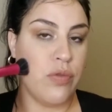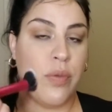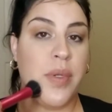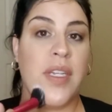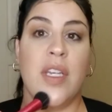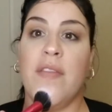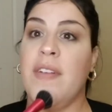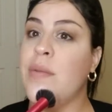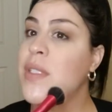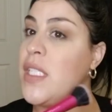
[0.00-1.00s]
We're putting your
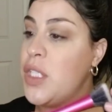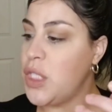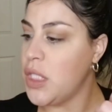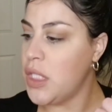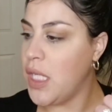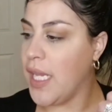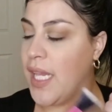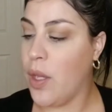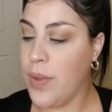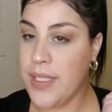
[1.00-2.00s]
foundation. I
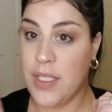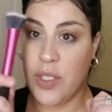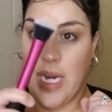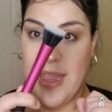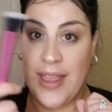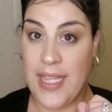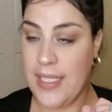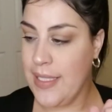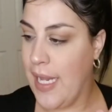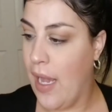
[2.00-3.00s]
can't wait to try
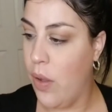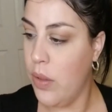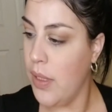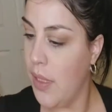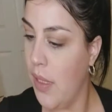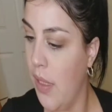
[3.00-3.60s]
this out.